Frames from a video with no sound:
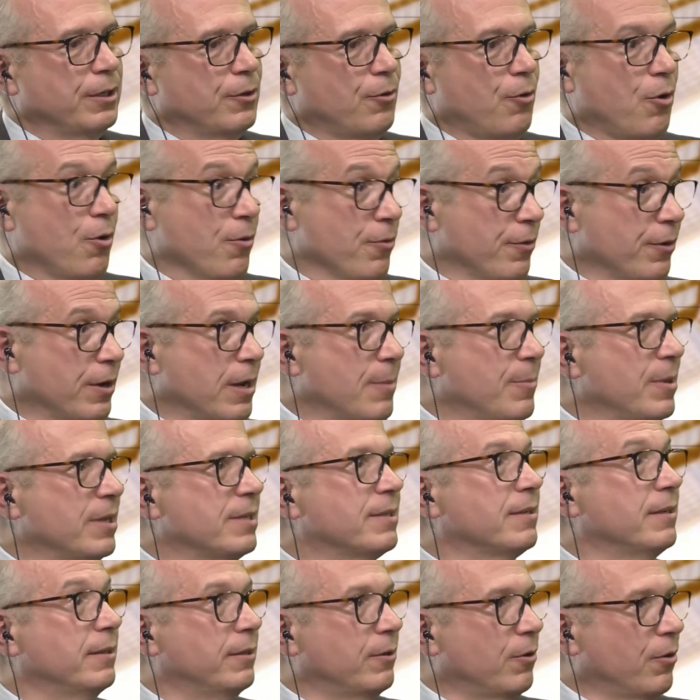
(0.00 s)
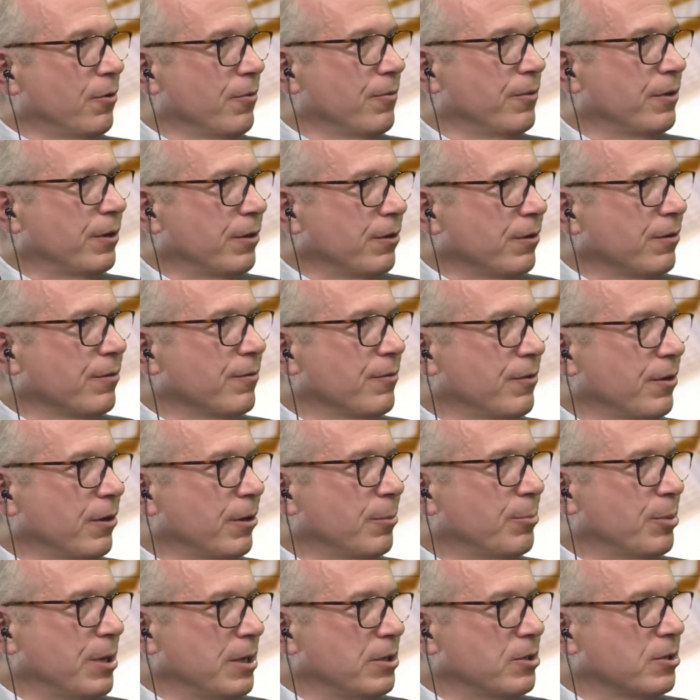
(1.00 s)
on their MSc, on their
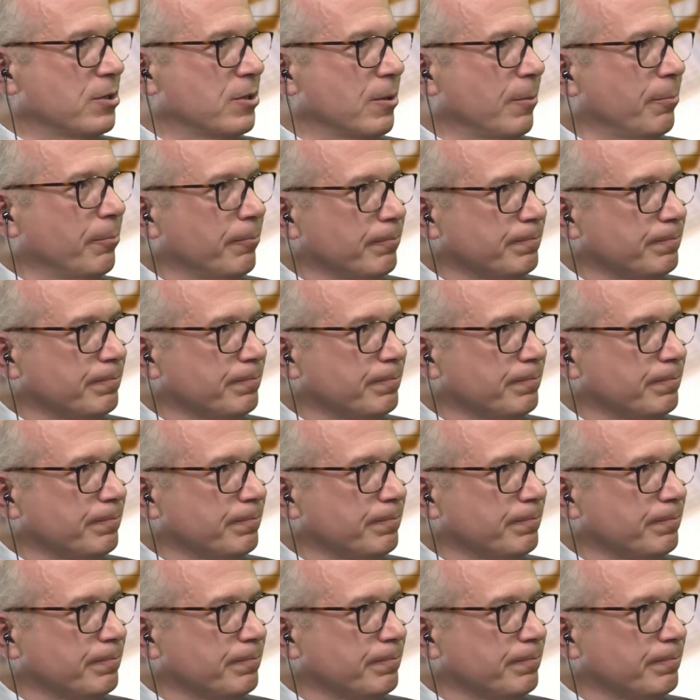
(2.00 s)
apprenticeship,